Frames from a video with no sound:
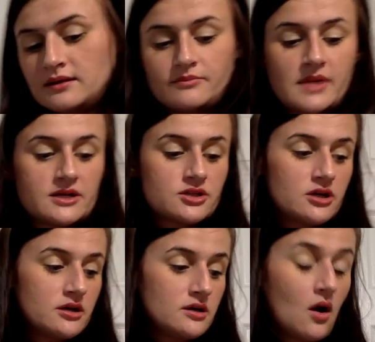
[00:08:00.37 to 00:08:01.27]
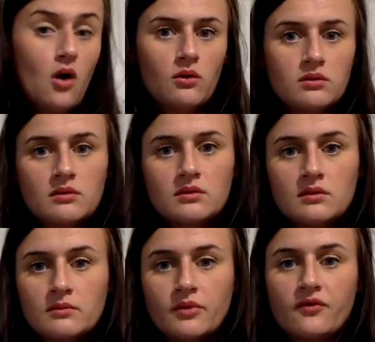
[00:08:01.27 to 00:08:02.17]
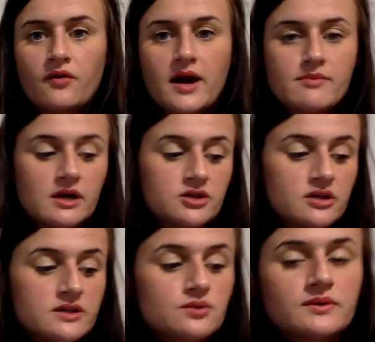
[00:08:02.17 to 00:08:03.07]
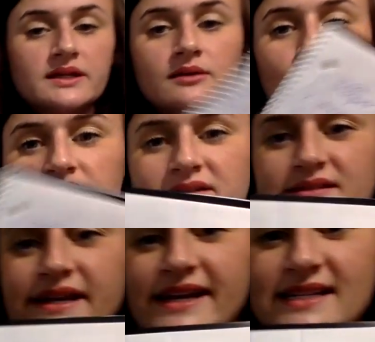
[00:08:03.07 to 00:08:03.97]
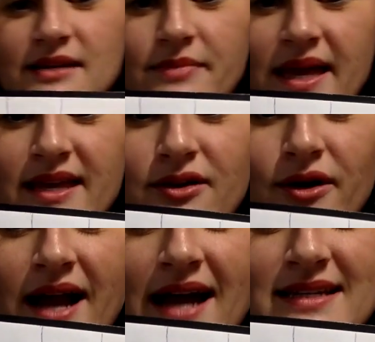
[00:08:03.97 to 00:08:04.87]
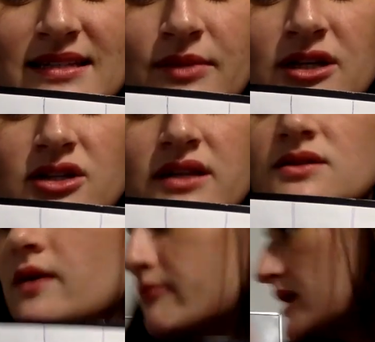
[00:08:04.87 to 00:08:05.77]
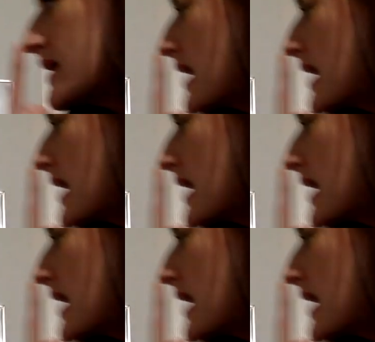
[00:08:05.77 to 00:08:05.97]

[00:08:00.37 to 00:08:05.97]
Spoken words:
measure, before I measure, it's really important to make your estimation. So I'm going to